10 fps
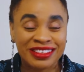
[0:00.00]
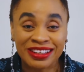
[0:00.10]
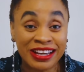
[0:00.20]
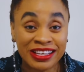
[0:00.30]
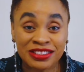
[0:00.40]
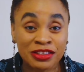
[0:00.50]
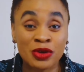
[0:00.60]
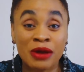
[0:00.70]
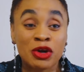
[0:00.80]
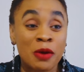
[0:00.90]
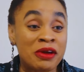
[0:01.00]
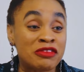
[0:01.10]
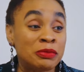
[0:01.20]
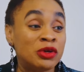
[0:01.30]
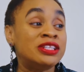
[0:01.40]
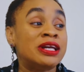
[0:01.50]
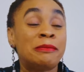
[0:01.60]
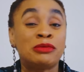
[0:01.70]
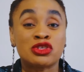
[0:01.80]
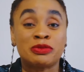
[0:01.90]
Like, seriously, do I wake up every morning
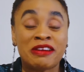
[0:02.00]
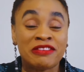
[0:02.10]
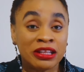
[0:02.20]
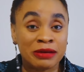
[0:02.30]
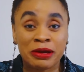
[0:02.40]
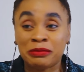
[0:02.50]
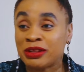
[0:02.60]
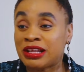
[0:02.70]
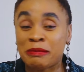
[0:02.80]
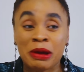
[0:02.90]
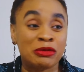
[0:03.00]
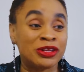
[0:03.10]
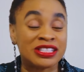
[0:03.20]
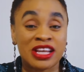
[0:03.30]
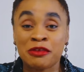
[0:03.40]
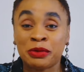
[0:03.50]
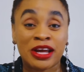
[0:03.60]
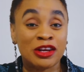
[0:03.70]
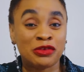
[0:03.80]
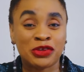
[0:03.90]
and post my father, my mother, my brothers, and everybody
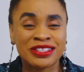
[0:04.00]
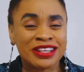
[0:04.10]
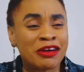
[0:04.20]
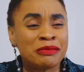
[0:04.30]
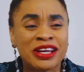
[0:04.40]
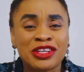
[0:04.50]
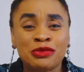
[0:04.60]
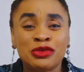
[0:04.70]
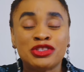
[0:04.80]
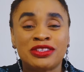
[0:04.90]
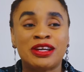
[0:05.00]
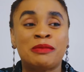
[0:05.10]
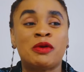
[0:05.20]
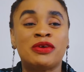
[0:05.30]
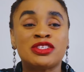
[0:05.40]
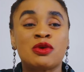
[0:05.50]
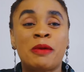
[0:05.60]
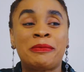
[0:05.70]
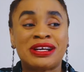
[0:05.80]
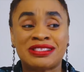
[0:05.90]
I love on Instagram? I'm like, you wouldn't. Now, but when
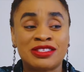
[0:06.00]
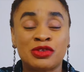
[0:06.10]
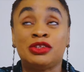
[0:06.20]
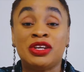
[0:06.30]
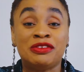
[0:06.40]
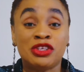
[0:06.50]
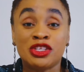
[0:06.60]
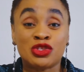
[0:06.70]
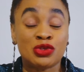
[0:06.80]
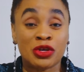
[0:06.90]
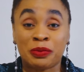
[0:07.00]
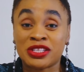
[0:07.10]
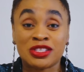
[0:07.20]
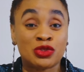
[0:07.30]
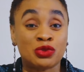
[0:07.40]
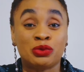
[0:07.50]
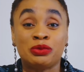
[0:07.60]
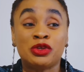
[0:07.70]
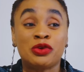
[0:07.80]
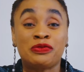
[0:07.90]
someone passes, you don't even need to know the person to,
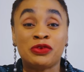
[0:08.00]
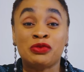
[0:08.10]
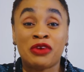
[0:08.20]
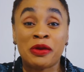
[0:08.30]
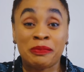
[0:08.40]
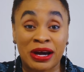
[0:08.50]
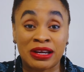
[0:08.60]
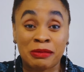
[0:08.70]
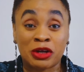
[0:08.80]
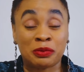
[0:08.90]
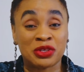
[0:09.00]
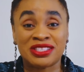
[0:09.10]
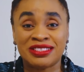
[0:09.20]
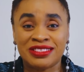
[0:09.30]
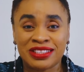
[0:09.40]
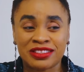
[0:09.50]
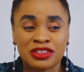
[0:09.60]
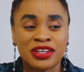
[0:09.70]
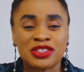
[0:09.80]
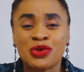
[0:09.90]
you know, feel very bad about the person's death.
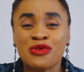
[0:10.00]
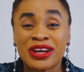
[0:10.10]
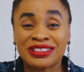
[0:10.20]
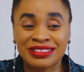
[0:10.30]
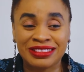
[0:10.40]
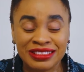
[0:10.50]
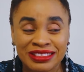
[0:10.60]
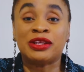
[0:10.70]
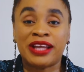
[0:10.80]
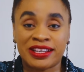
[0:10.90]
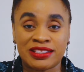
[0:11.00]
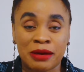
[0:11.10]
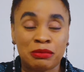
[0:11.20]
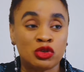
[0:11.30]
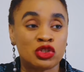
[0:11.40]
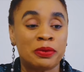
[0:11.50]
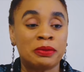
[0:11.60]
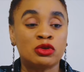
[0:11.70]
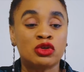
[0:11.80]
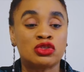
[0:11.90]
You get so rested. Another example, some
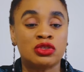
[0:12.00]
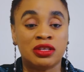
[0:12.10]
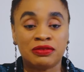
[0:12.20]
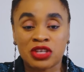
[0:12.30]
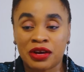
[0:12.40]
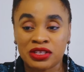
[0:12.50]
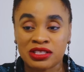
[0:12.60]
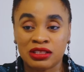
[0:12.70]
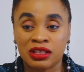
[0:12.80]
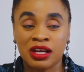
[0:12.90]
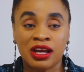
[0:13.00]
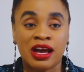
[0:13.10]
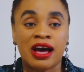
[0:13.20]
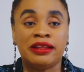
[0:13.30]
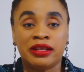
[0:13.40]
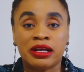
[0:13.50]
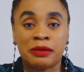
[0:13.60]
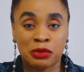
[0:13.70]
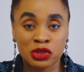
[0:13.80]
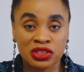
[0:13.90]
people go to give charity, and then
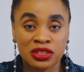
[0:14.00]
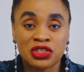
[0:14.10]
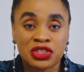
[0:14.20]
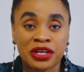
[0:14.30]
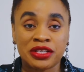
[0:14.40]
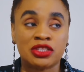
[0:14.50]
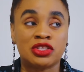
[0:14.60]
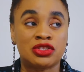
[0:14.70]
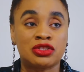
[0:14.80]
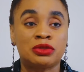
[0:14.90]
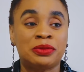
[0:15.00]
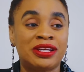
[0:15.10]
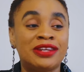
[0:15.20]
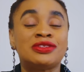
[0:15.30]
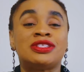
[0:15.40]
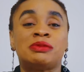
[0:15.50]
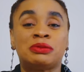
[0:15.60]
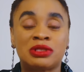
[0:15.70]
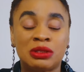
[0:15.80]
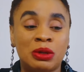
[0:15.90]
they're posting and sharing it on social media. You see
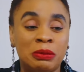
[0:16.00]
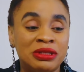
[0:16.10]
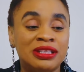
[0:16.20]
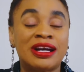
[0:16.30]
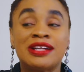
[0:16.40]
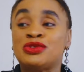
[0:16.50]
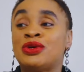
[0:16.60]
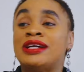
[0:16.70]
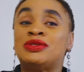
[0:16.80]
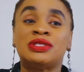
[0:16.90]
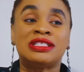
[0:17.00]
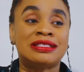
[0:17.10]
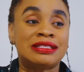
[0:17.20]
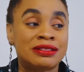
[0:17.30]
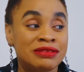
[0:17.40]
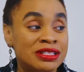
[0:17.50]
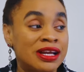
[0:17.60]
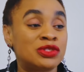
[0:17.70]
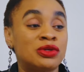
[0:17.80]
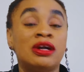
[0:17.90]
people still complaining. Can't you go and do it in secret?
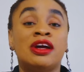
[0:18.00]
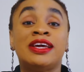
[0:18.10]
Can't you go?